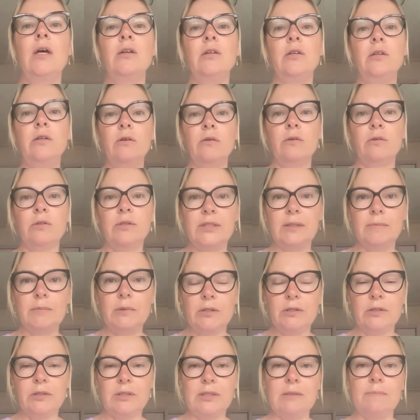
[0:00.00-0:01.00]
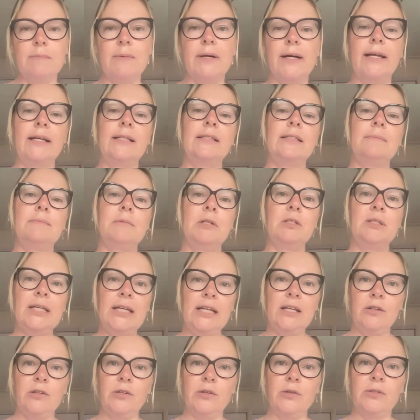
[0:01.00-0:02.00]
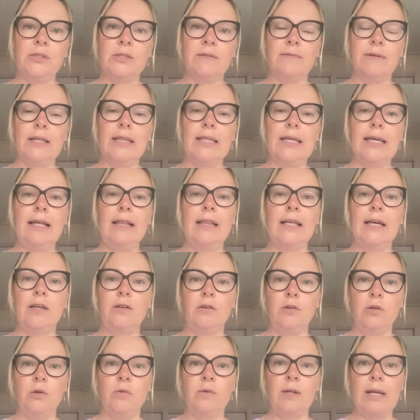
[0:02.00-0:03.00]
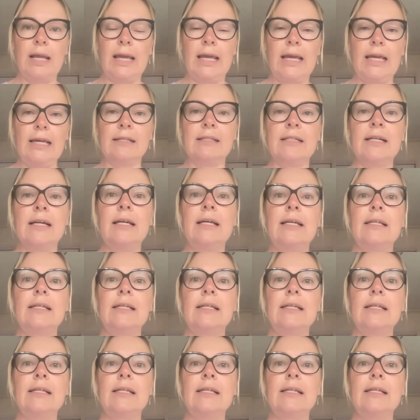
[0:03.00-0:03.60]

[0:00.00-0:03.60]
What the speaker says: your subconscious mind, because it knows everything that you need.